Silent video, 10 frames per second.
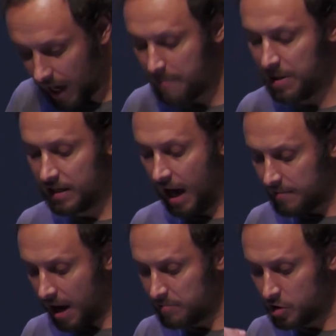I be,
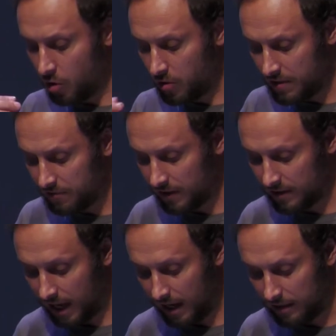I'm, I'm so
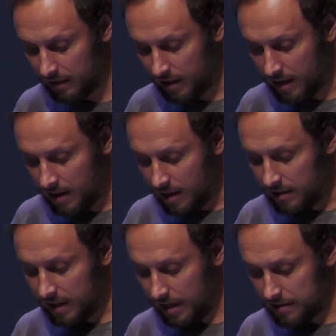infantile
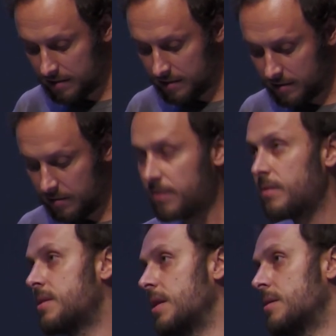that
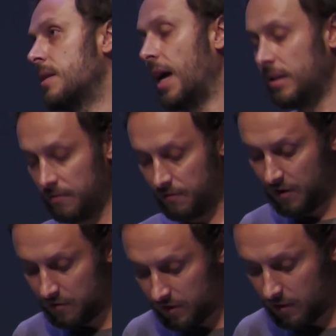since nineteen
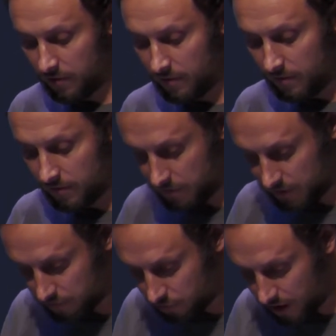
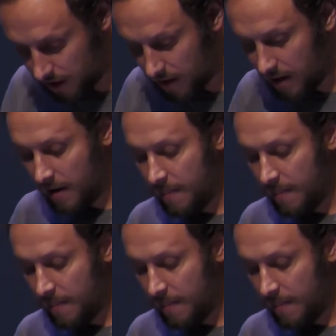fifty-three,